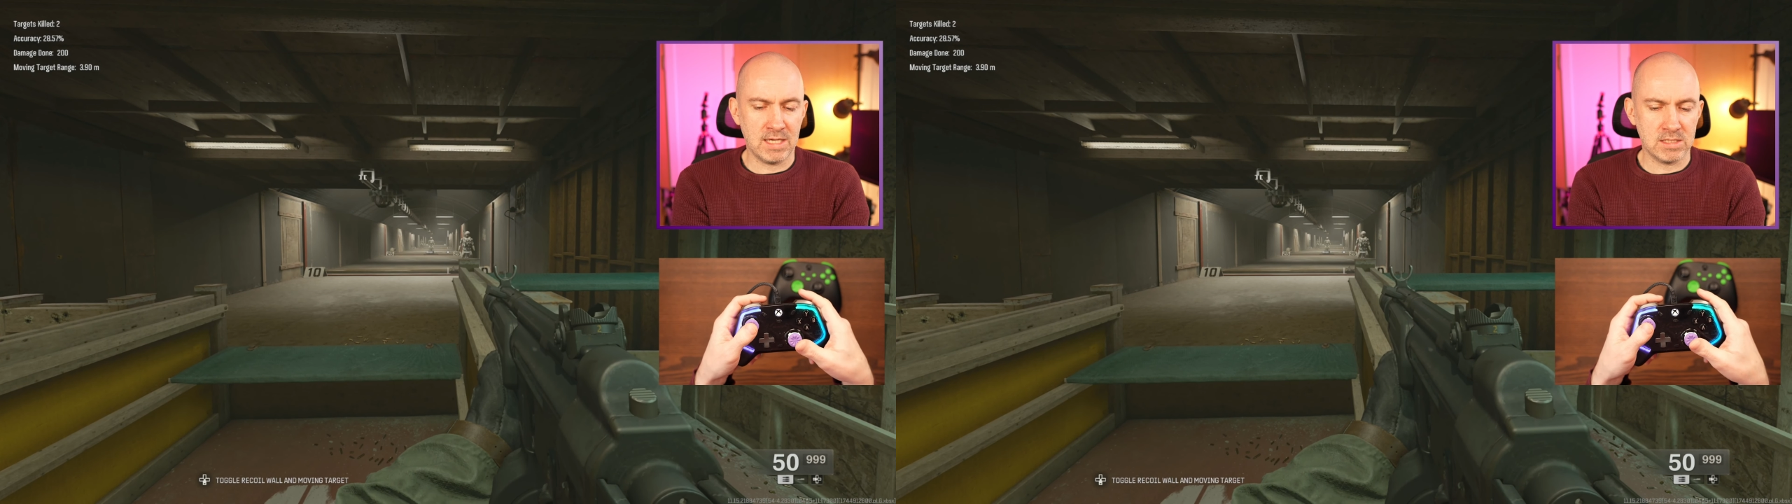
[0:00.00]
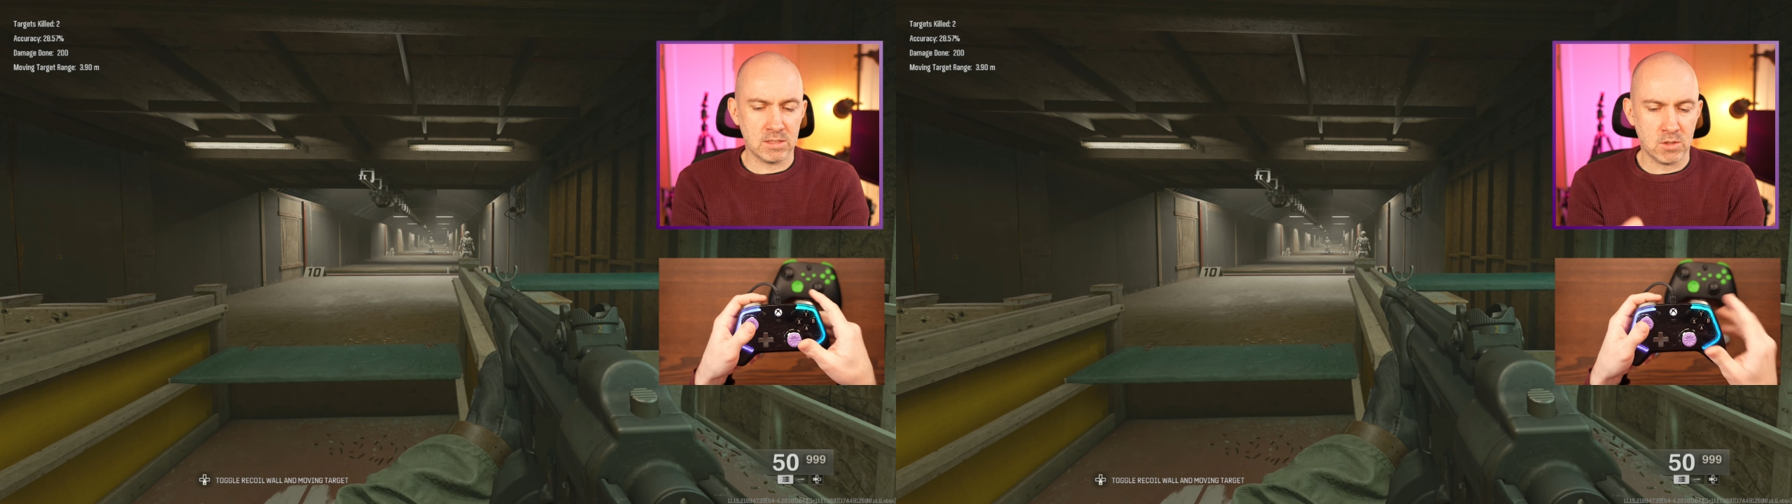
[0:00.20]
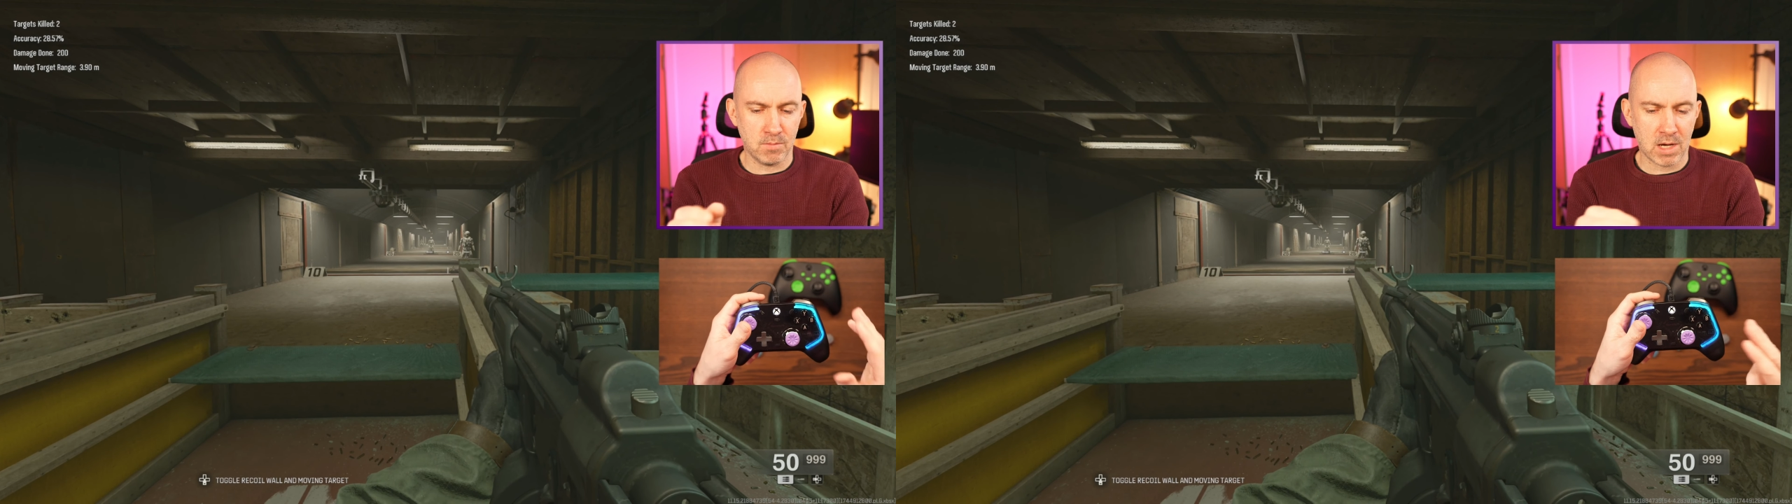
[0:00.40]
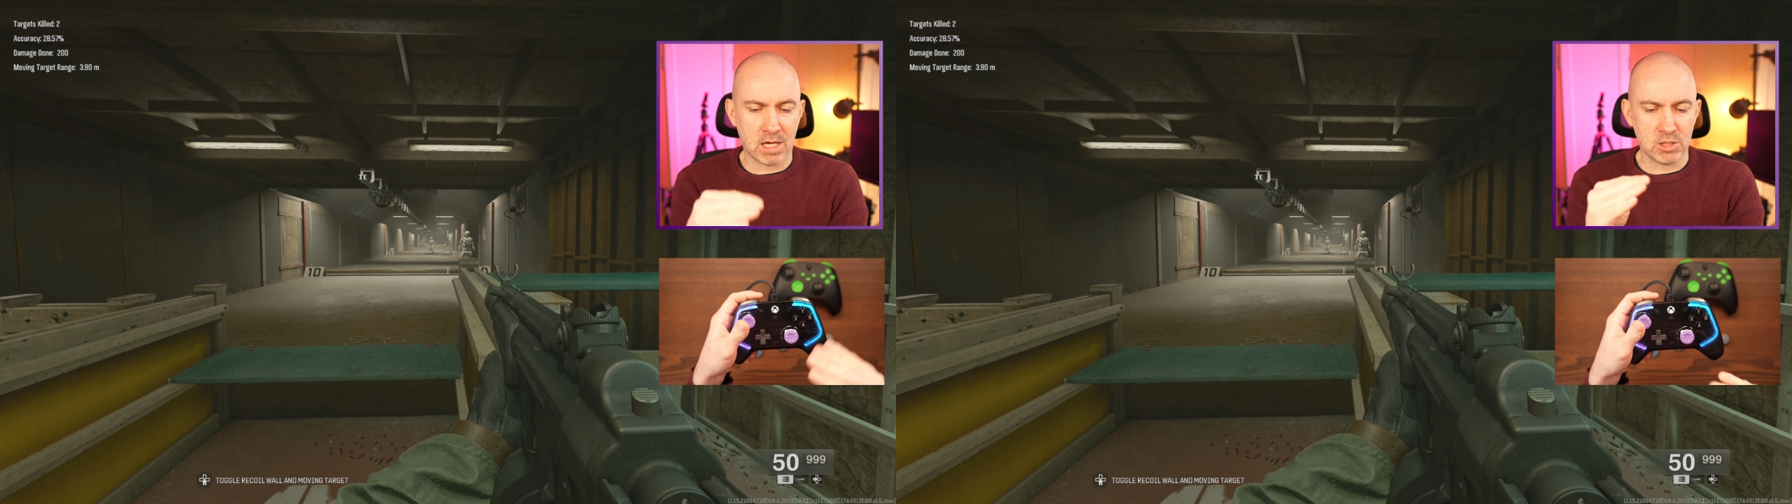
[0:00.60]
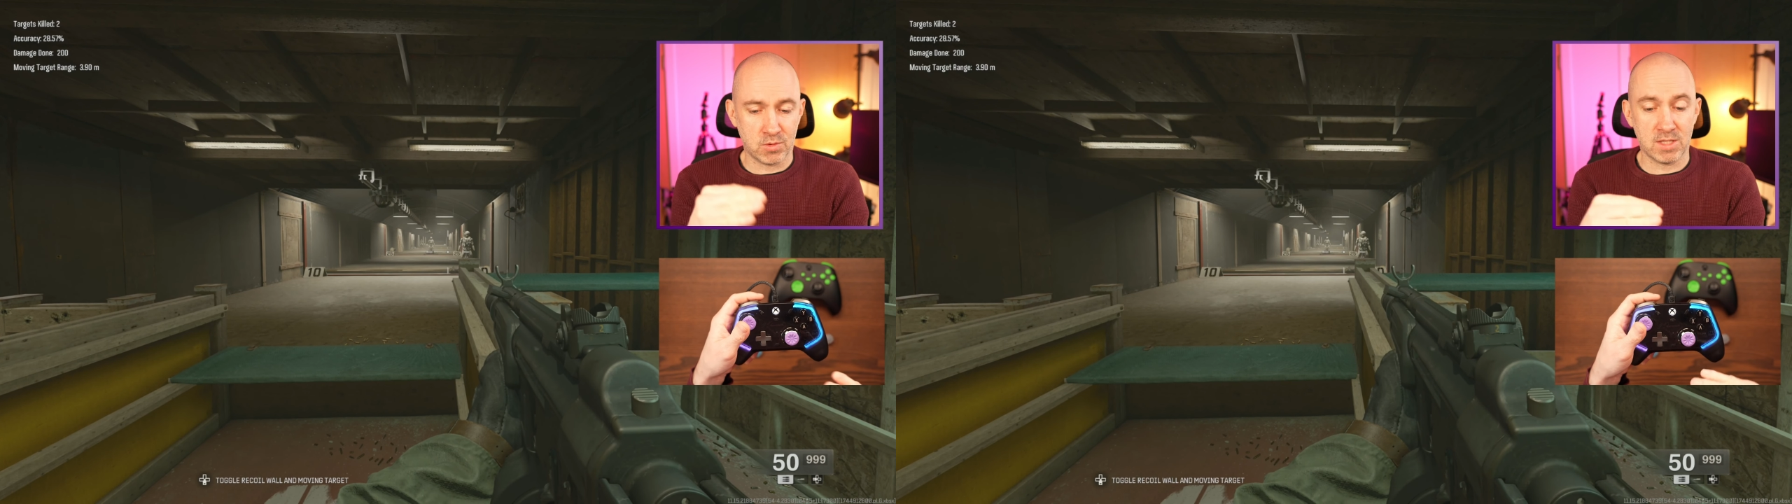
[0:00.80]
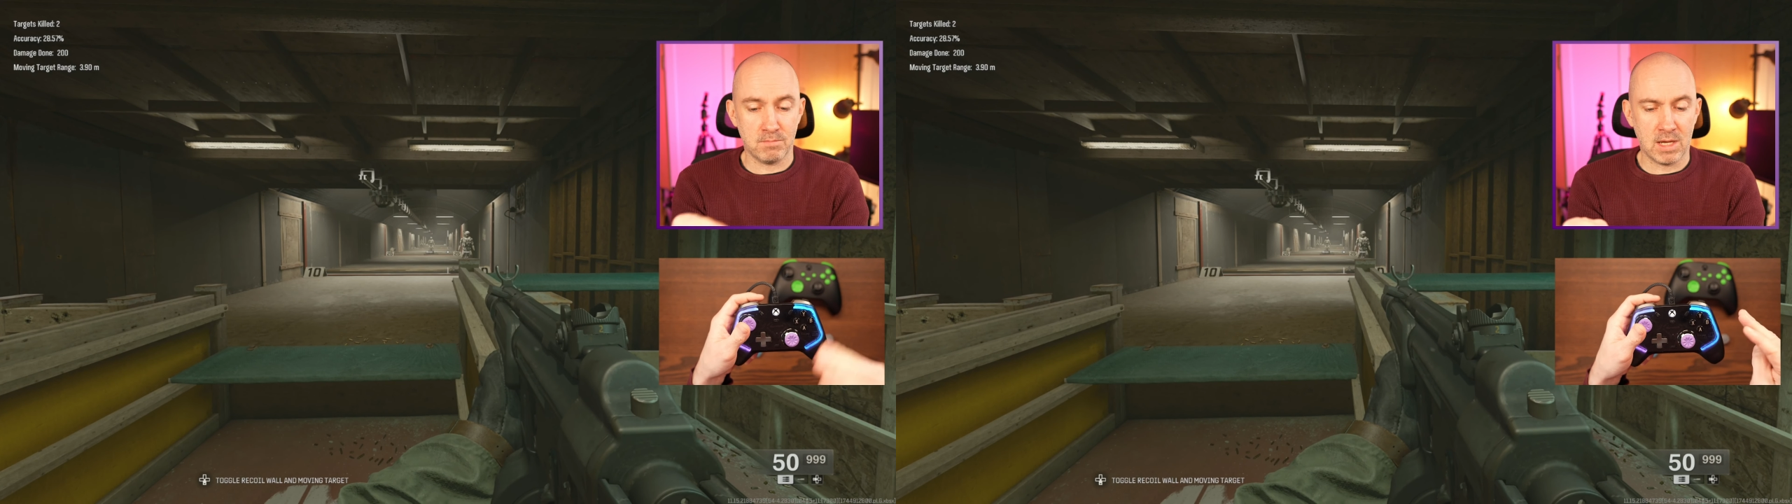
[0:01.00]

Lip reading: easier to manage with the